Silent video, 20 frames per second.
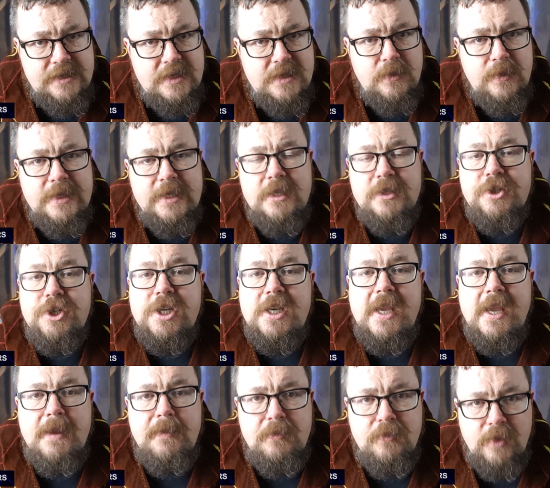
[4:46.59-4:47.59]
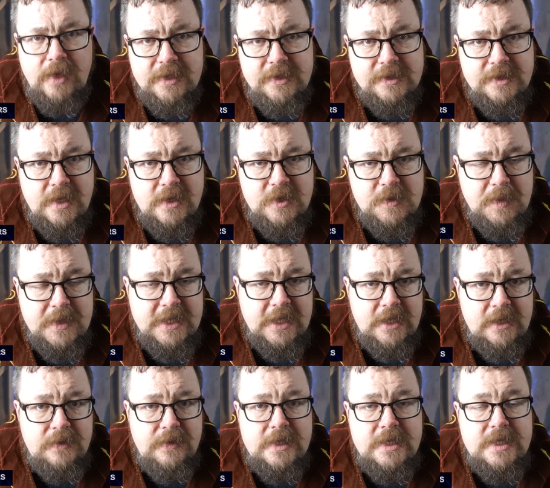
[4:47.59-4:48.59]
so that when the GM runs those
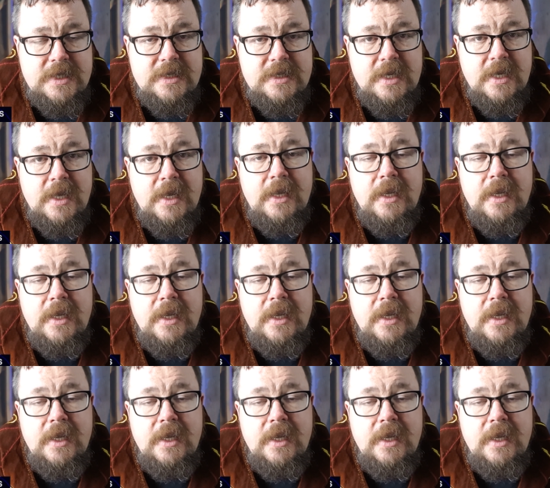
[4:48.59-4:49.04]
particular races,